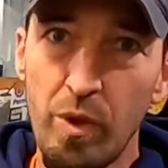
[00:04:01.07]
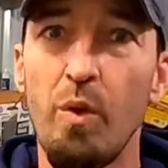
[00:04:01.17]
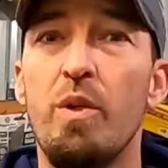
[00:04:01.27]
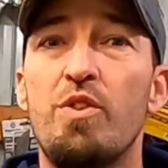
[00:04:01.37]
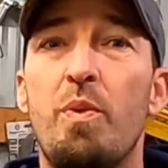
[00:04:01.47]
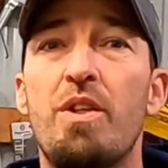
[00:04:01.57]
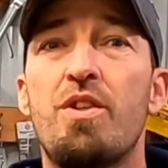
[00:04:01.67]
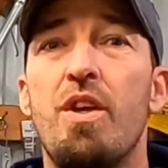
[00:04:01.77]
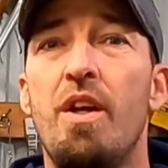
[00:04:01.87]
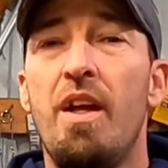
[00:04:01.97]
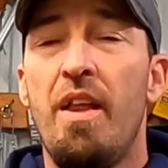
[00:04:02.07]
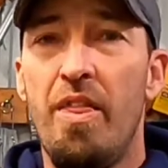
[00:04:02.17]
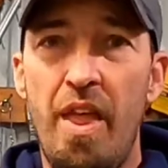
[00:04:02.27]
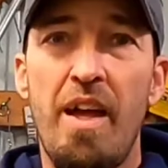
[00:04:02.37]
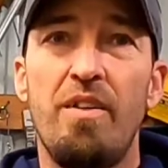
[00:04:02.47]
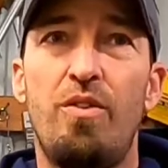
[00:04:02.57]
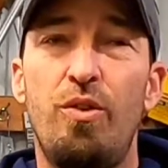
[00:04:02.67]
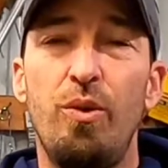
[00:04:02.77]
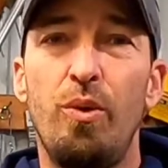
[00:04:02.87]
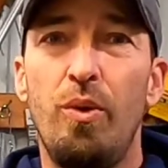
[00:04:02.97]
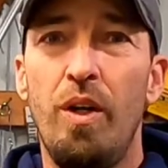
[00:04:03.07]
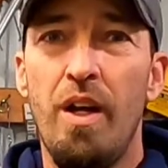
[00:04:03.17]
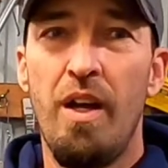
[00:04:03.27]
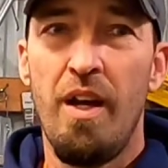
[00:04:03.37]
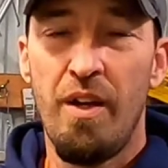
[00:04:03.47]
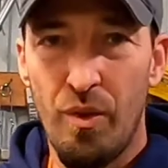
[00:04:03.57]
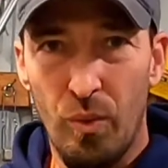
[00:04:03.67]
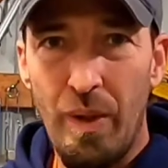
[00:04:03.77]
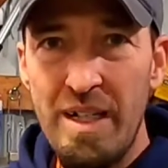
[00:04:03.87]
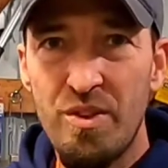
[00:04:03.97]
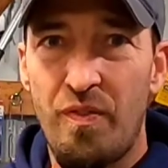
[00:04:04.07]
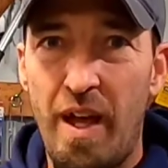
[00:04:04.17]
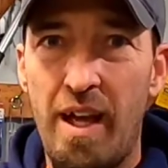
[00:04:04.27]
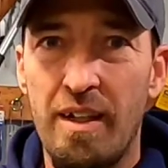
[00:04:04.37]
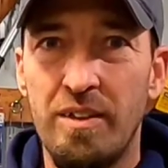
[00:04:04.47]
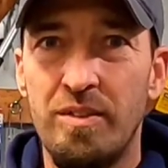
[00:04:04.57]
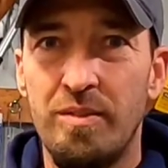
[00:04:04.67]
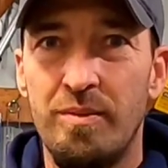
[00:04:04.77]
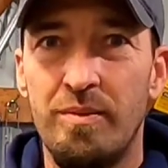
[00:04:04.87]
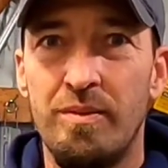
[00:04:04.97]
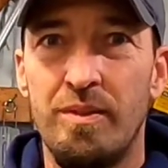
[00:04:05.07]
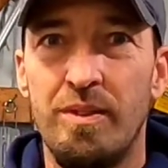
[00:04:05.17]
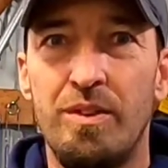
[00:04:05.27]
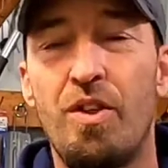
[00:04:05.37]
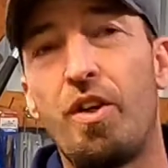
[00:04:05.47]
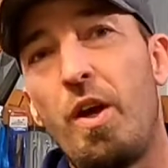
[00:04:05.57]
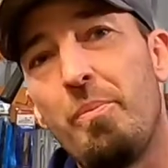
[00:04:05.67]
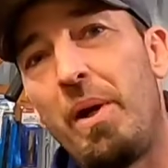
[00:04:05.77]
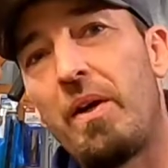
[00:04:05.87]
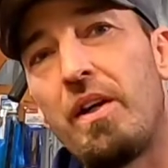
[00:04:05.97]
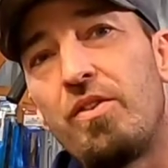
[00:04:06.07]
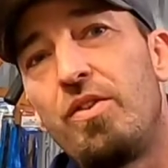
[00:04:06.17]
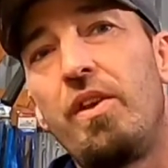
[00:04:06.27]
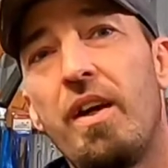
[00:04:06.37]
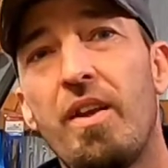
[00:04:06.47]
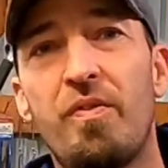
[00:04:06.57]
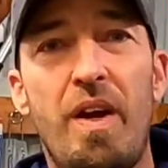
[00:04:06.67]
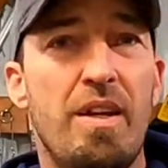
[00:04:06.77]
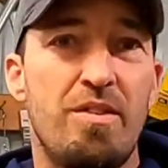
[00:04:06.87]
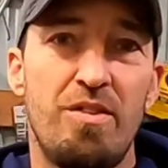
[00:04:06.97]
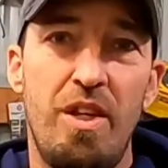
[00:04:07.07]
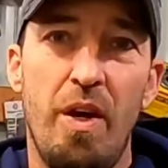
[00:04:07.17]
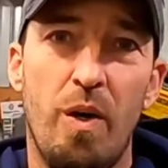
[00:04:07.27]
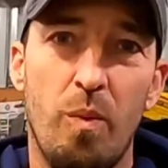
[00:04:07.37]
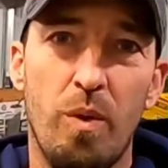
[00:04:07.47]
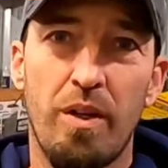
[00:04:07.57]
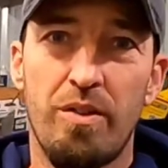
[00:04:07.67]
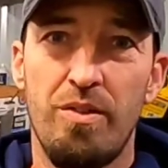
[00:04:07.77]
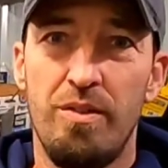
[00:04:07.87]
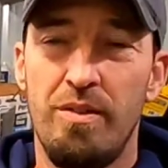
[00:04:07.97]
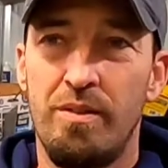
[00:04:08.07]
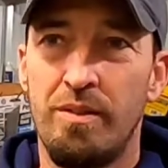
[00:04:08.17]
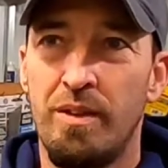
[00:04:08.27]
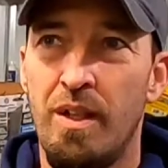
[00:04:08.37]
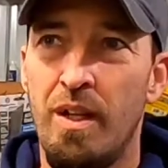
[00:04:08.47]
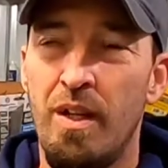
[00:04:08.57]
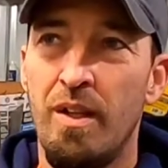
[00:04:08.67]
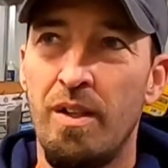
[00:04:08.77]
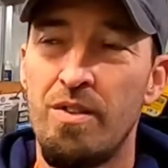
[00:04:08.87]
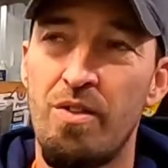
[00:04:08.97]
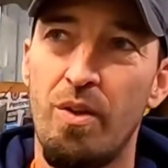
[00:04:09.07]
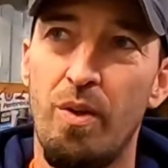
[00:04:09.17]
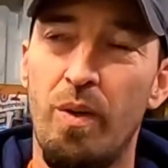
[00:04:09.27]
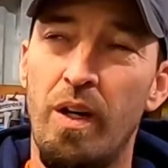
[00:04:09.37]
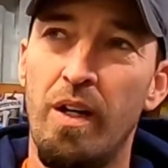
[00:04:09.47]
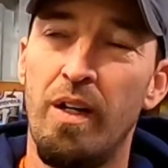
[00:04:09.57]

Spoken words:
we switched then to the race fan to compare it to the other fans to see how it worked. So